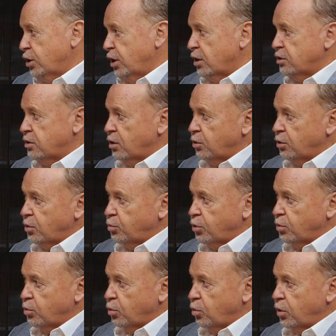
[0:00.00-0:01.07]
chance to lead
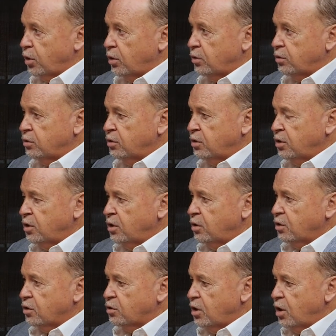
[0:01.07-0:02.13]
people well.
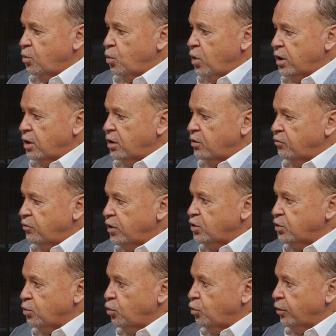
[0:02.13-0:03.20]
Because no one
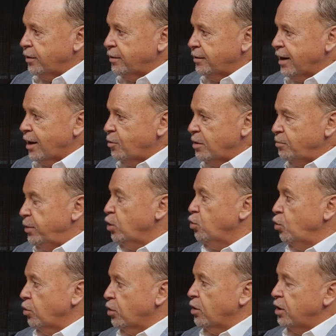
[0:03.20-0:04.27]
individual, in big
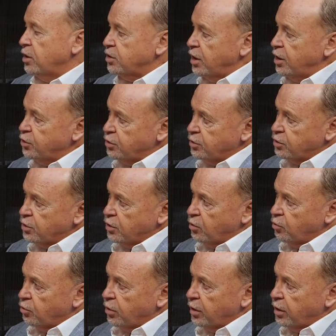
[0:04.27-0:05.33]
organisations can
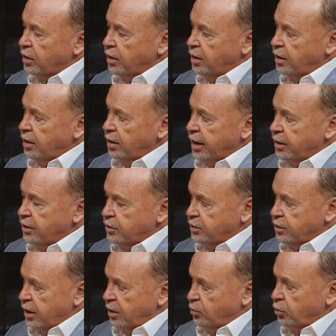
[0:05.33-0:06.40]
really
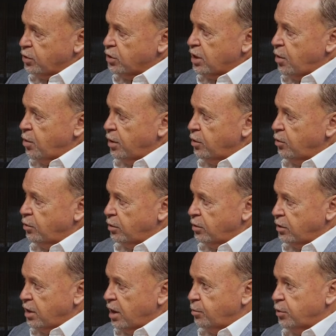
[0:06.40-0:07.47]
understand what's going on in
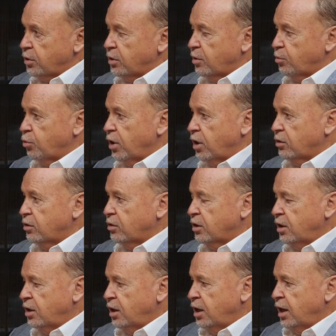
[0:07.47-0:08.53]
the depth and the breadth.
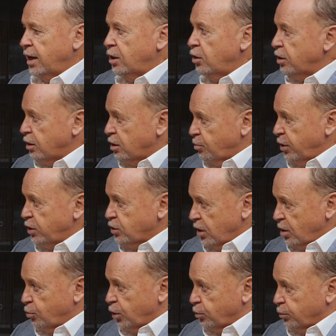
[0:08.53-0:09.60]
And you've got to get the best
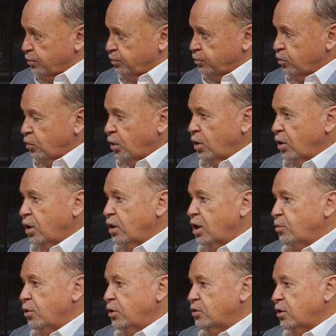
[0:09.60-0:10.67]
out of people. And
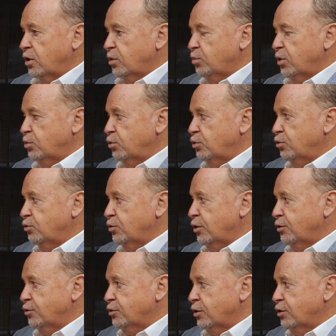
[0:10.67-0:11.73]
that means you've got to let people do
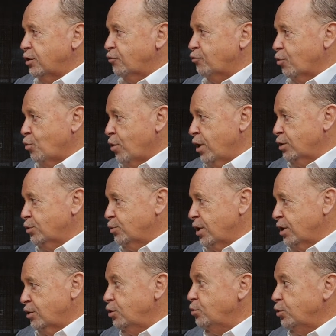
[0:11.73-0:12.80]
things in a different way to the
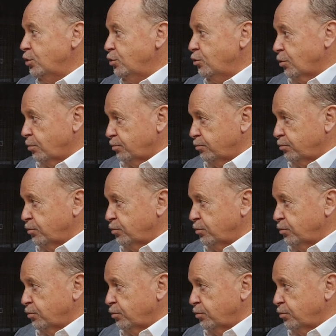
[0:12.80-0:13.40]
way you would do them.